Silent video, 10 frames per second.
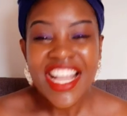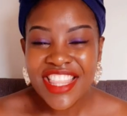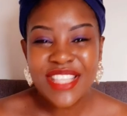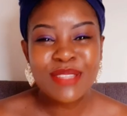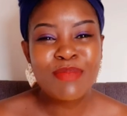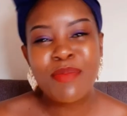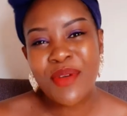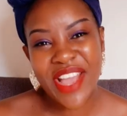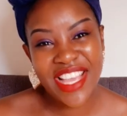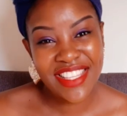These people
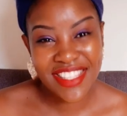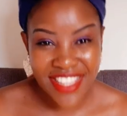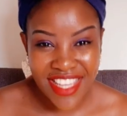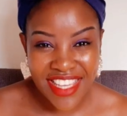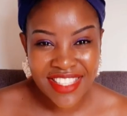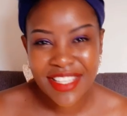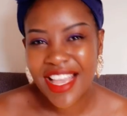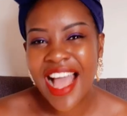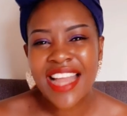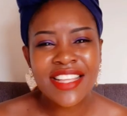exist
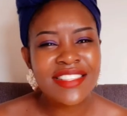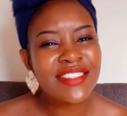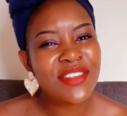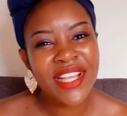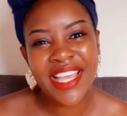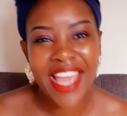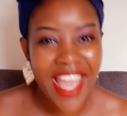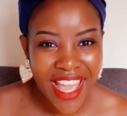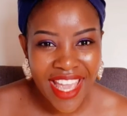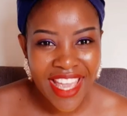and it's
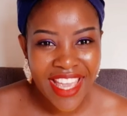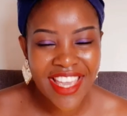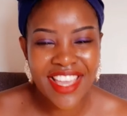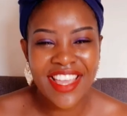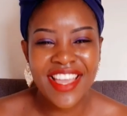okay.